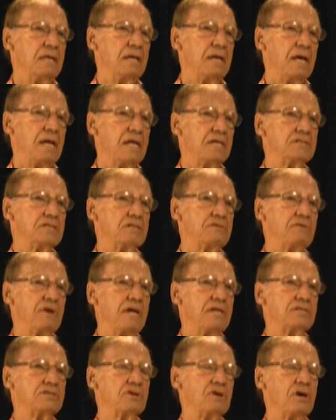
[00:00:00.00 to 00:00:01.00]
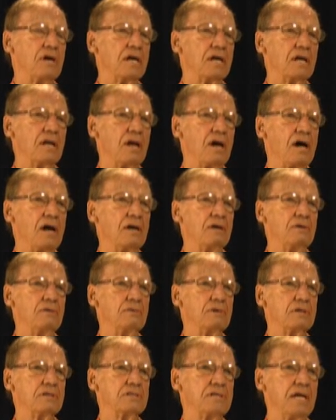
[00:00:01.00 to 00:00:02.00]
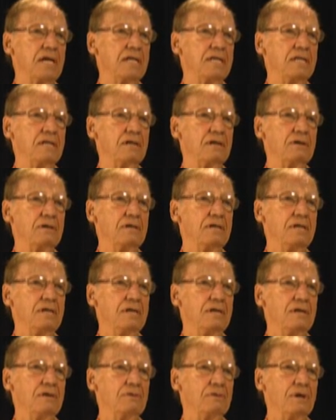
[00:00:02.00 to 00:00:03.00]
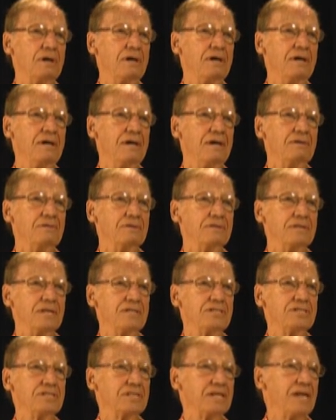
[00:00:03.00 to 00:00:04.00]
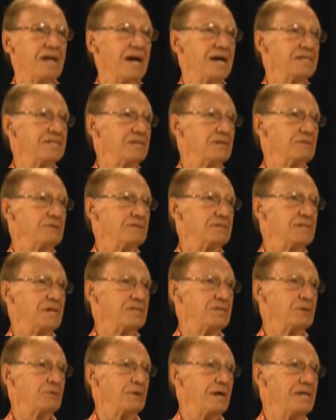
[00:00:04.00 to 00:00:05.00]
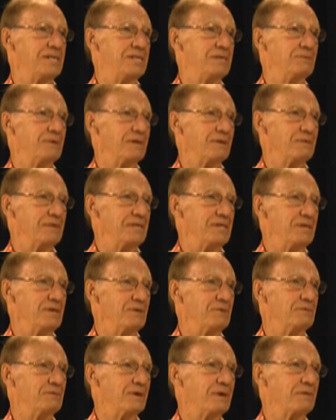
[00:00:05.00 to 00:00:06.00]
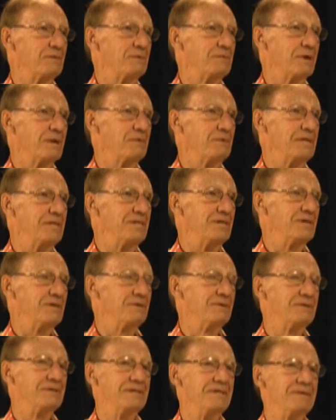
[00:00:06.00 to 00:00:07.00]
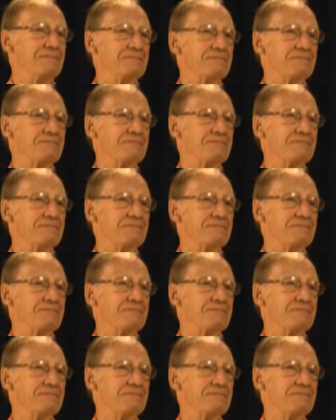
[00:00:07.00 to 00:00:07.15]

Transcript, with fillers: And as the train's going along, we're saying, you know, well, this is an odd situation. What do we do? What do, what do we do?